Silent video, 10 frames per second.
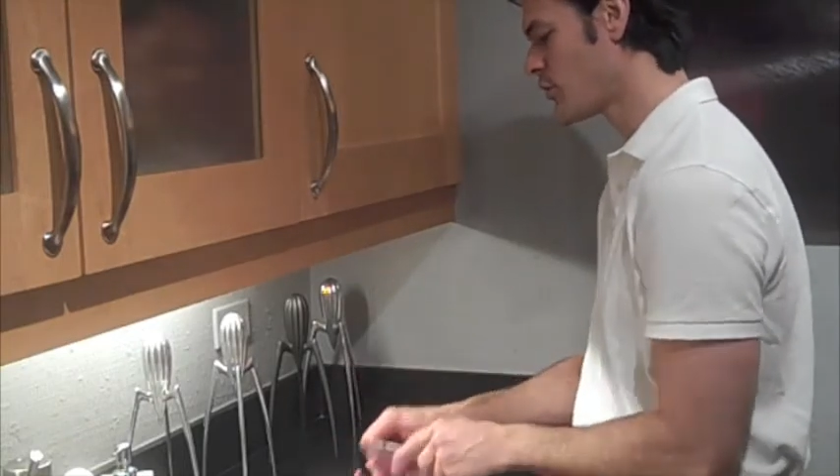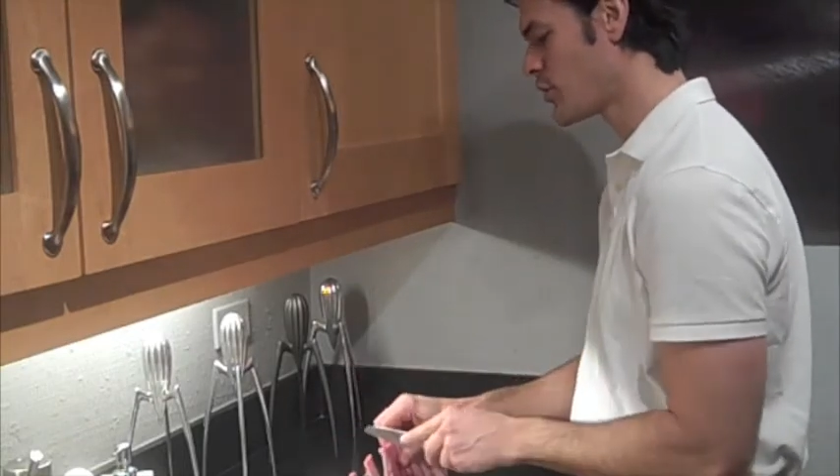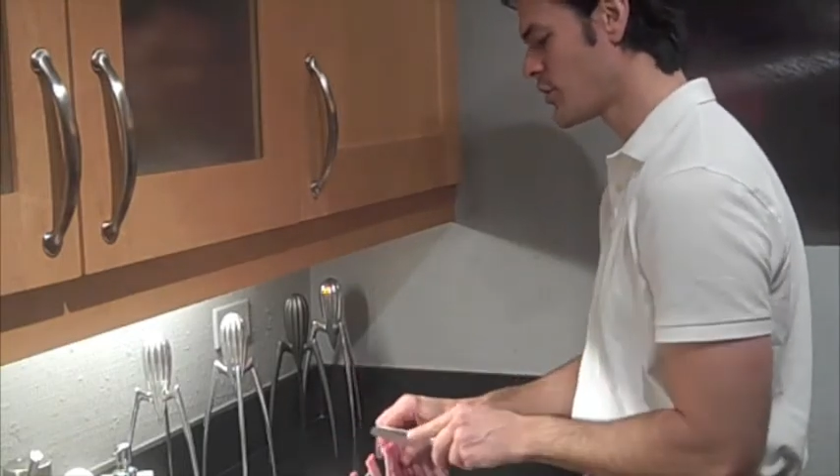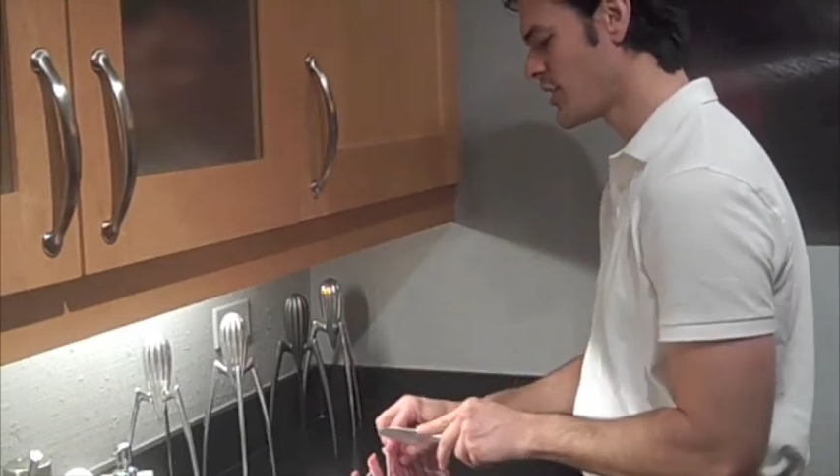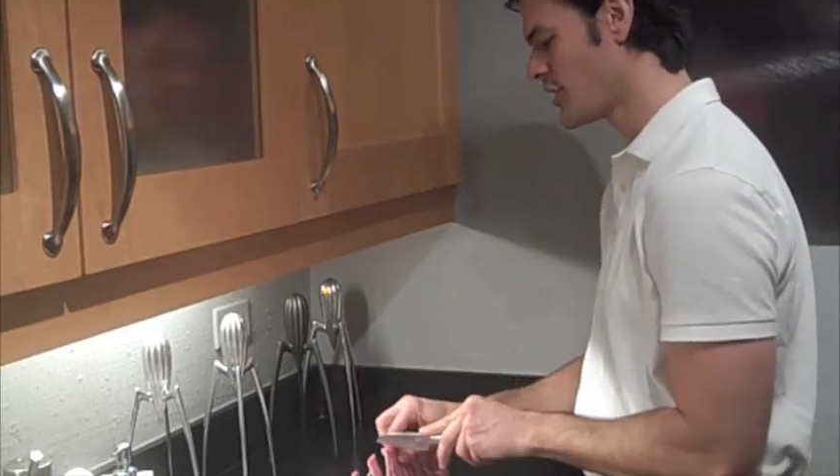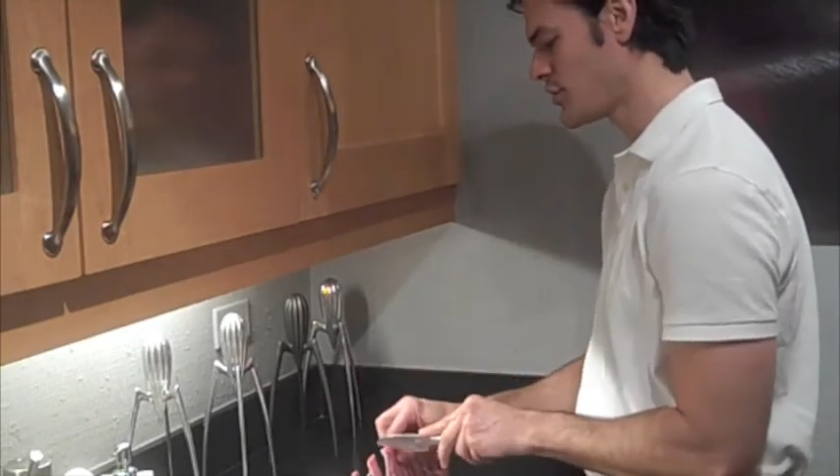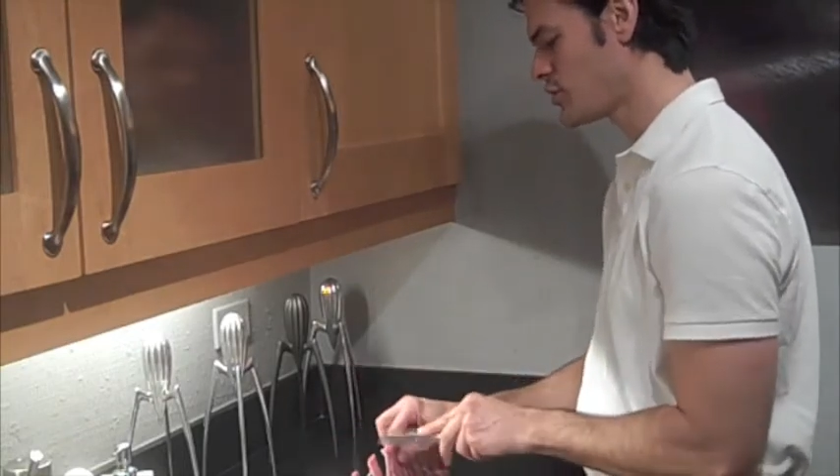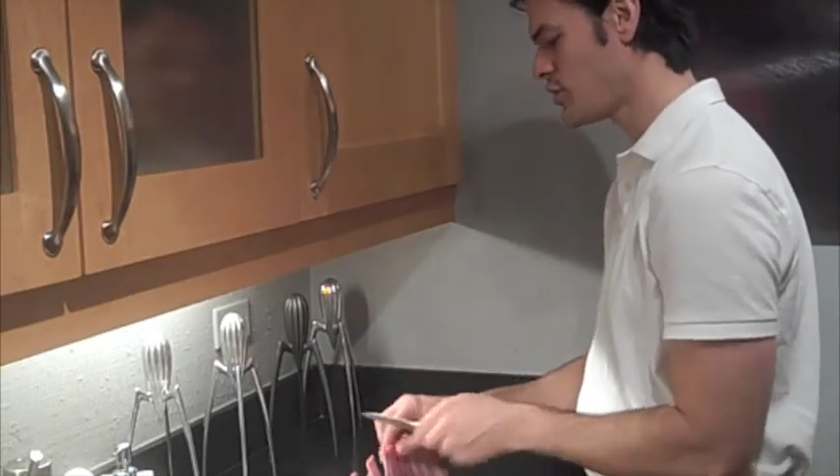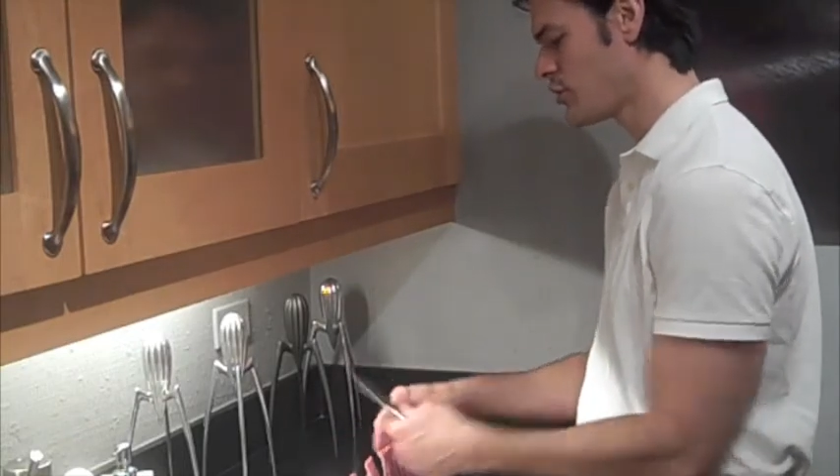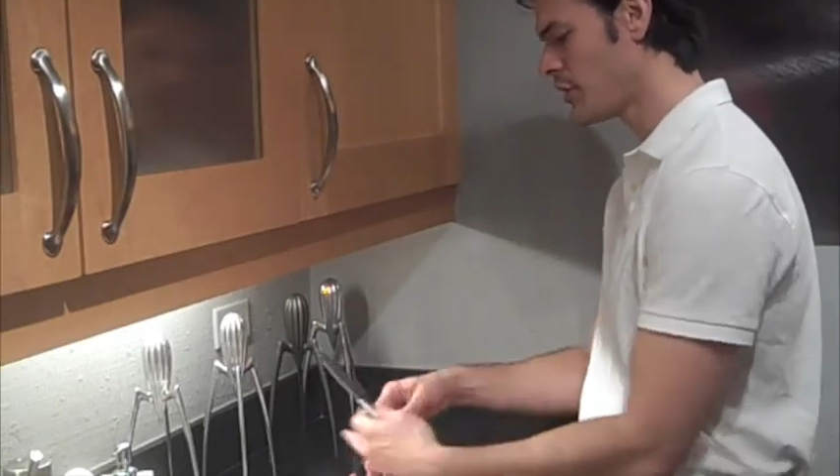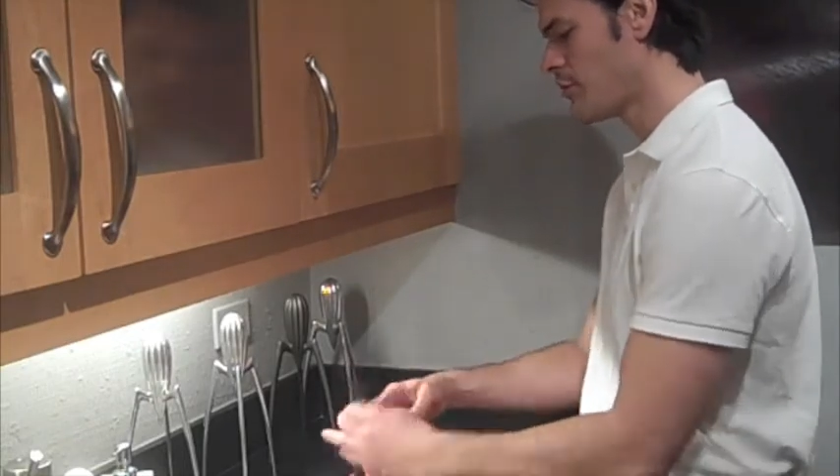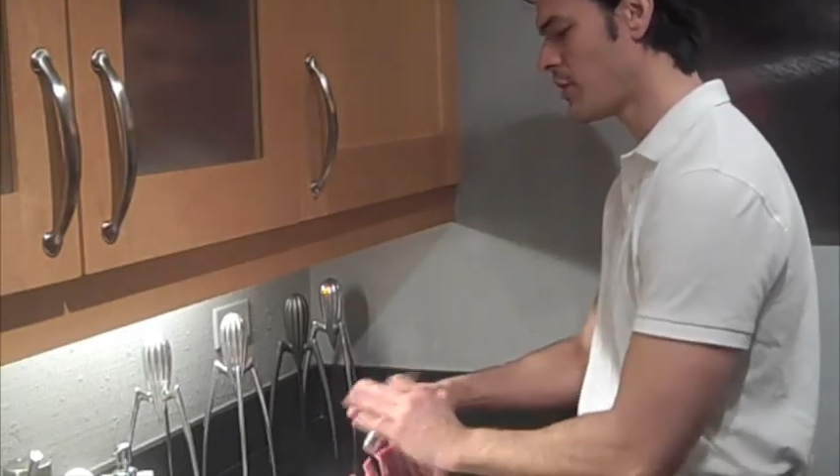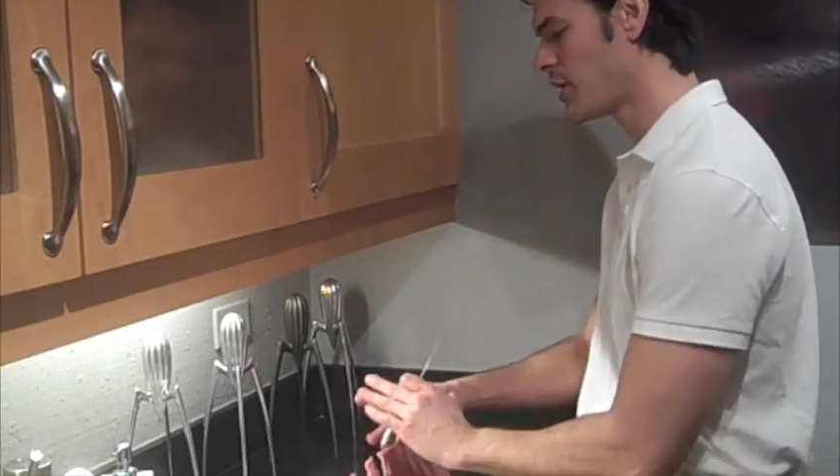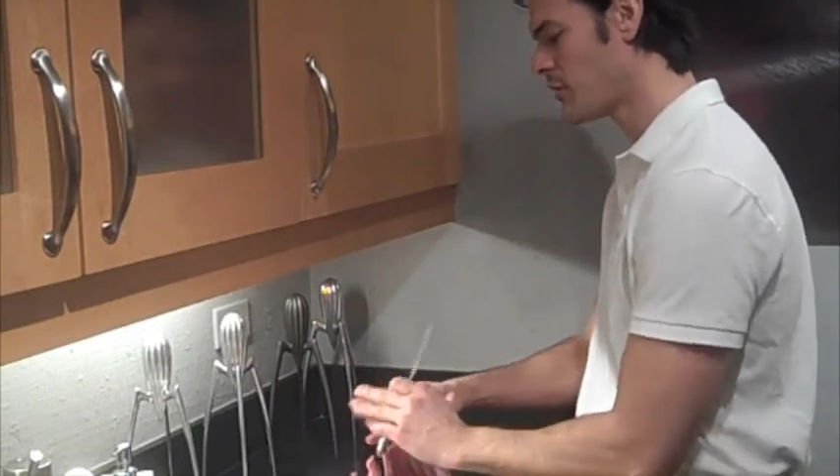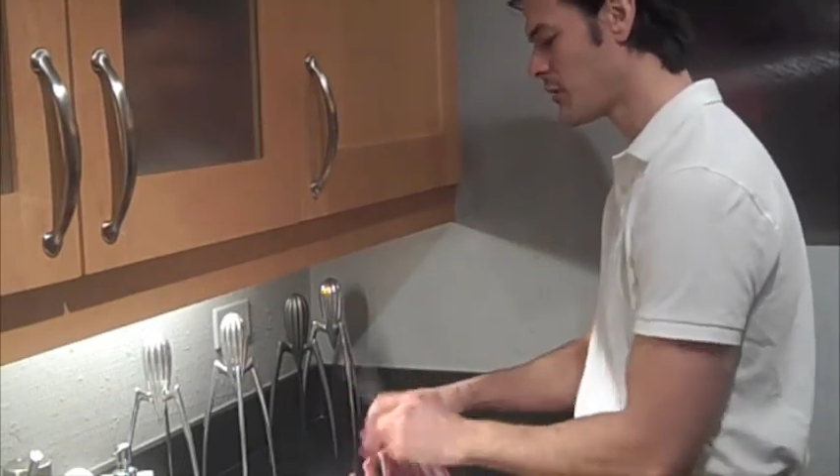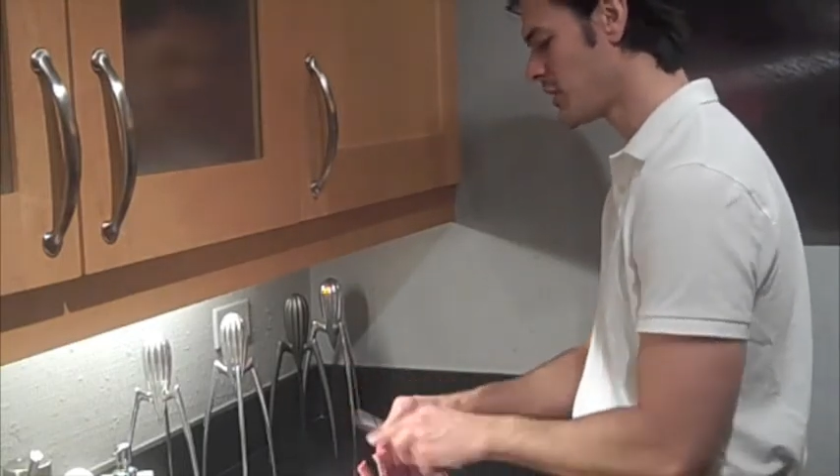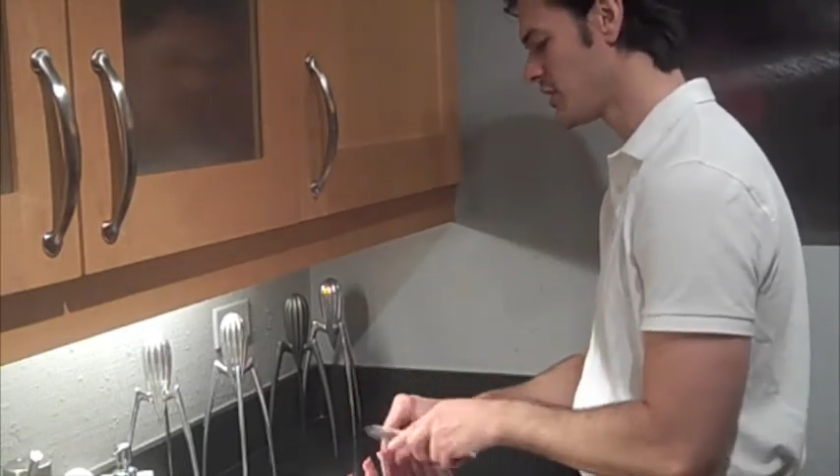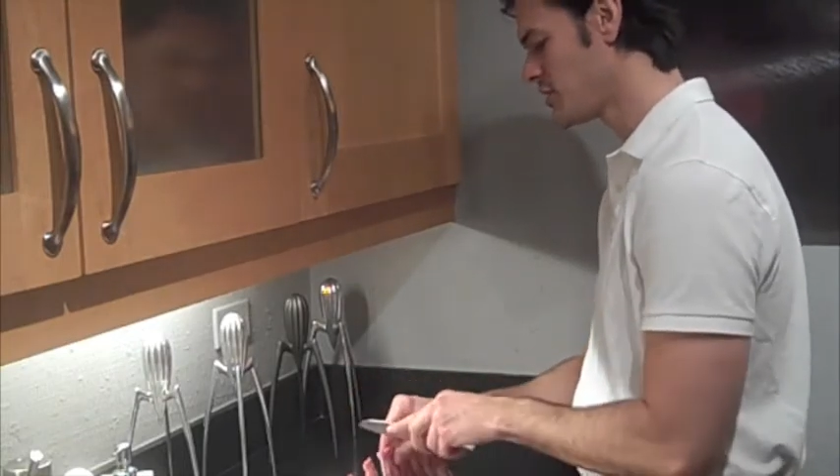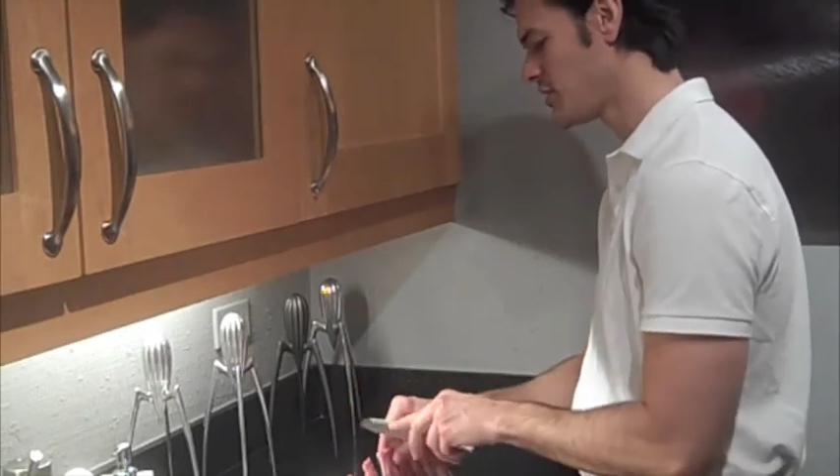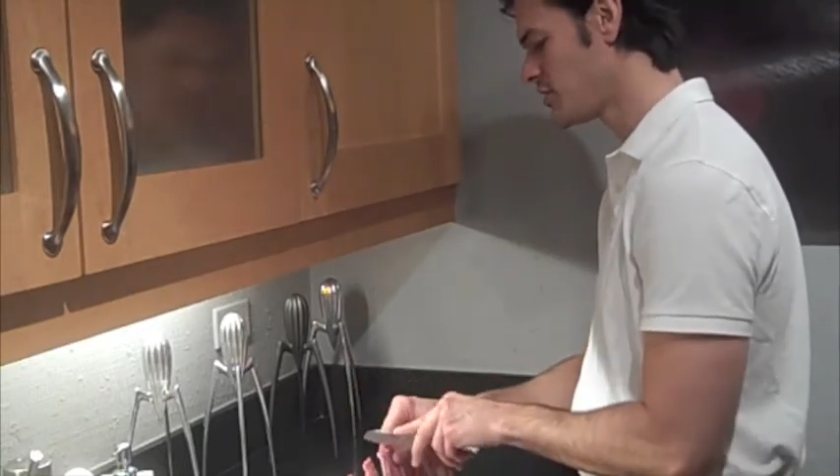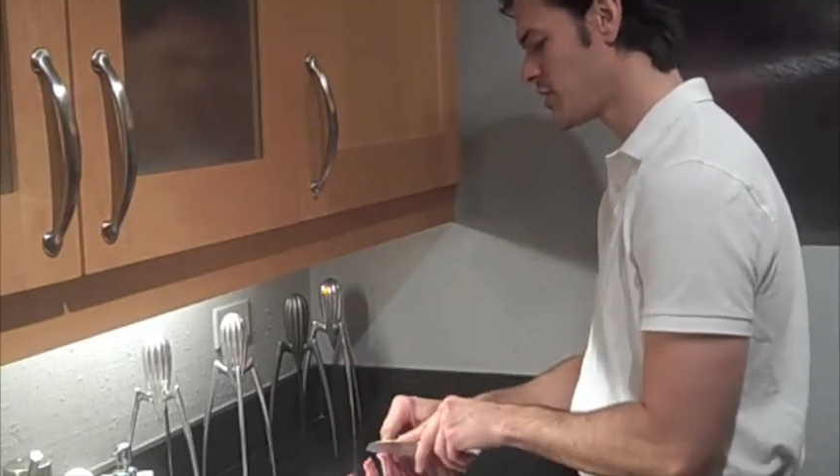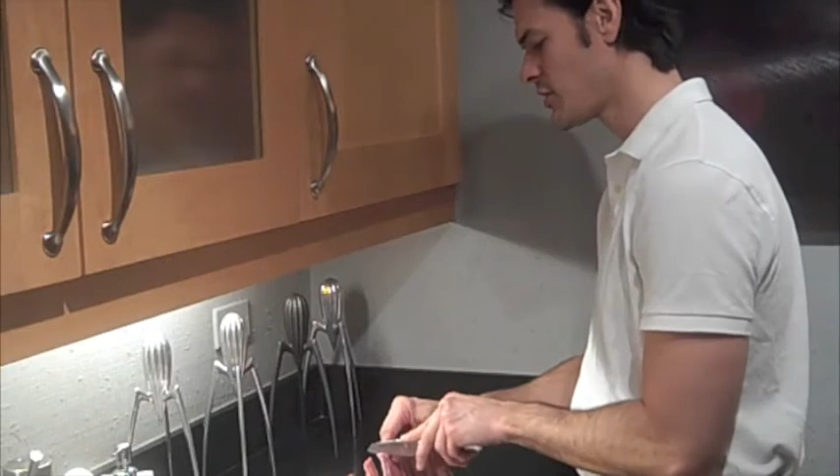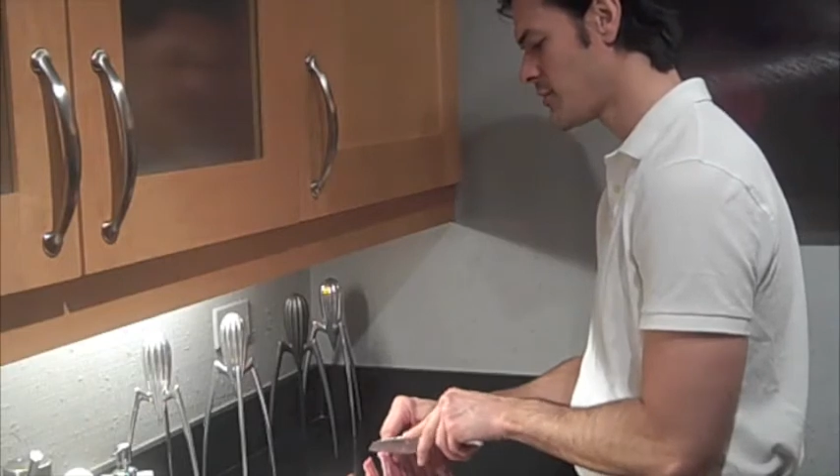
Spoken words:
or you get 2 and butt them up against each other,